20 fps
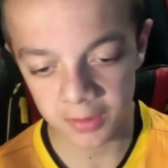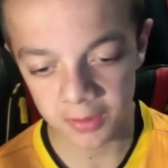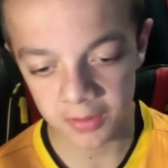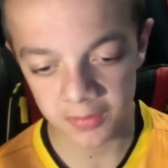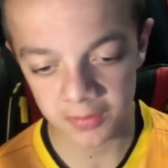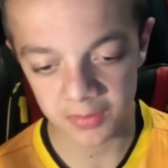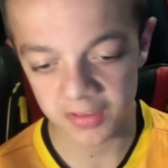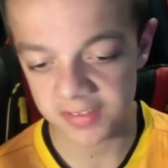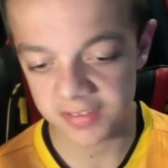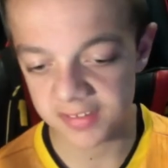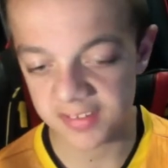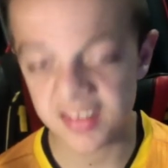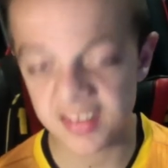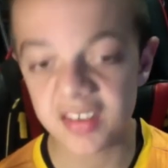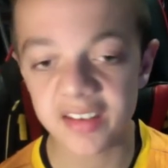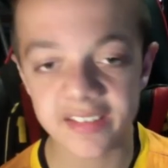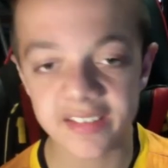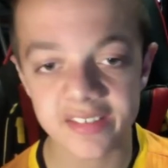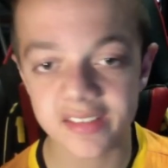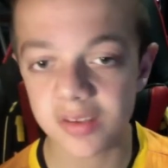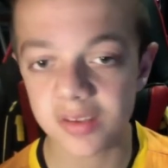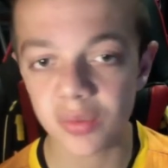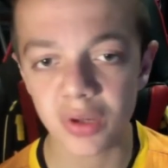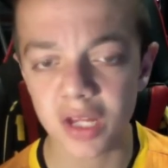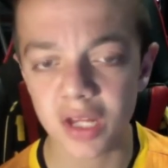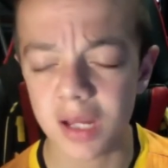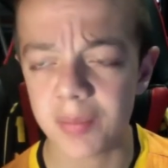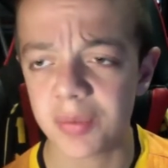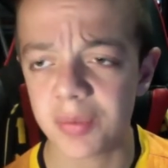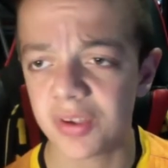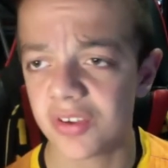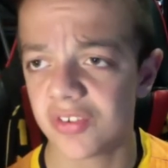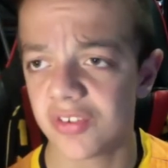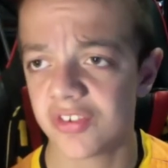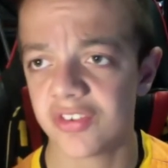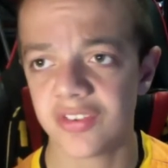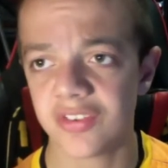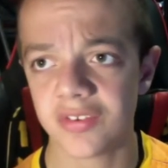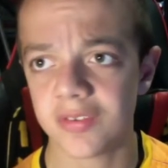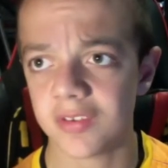let's see what
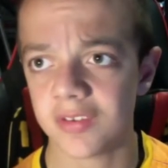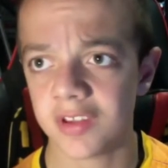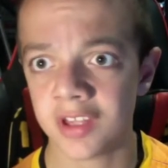happens.